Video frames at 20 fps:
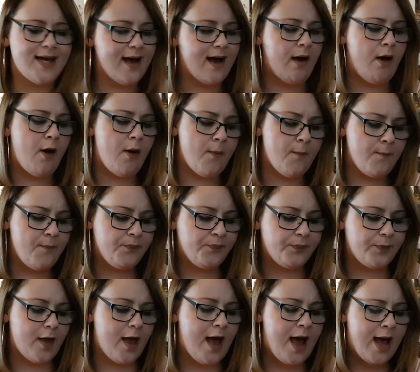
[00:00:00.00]

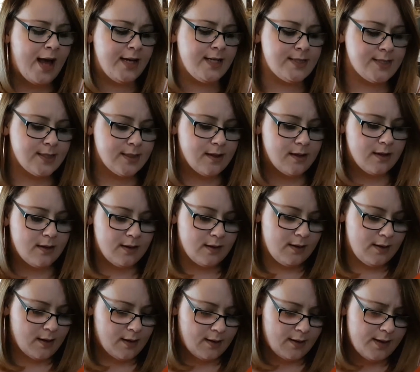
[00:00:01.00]
And
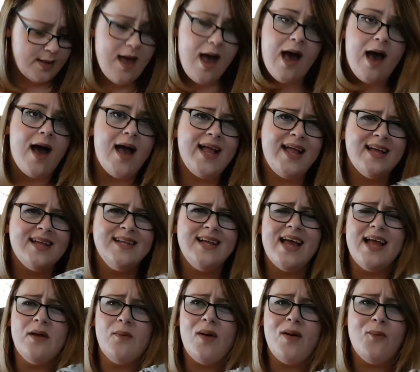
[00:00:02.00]
yeah, I can
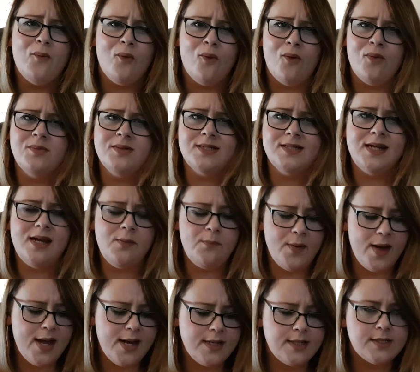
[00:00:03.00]
get quite warm still in
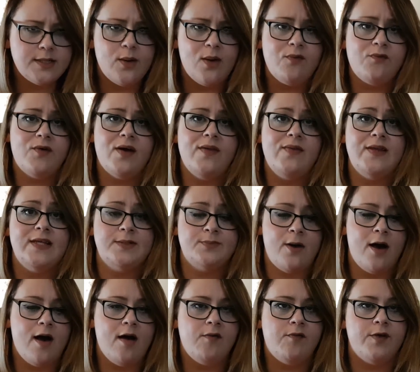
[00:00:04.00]
bed, so I find these
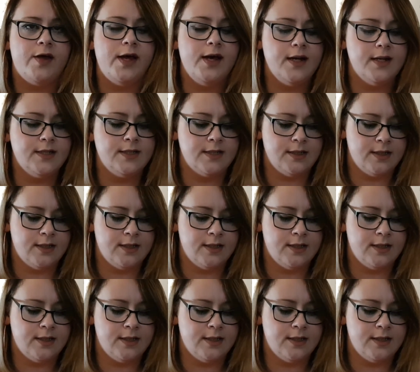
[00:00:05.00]
perfect.